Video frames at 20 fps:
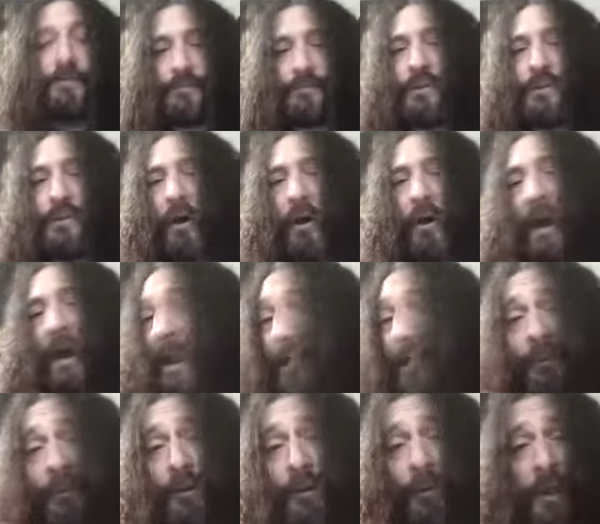So I'd have to
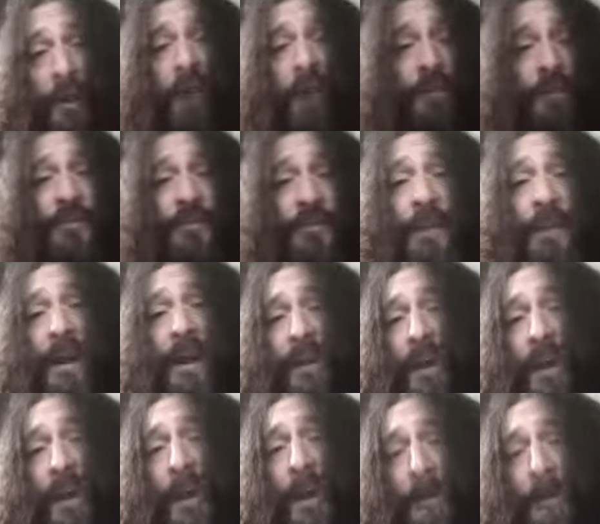go with Elvis, man. Yeah.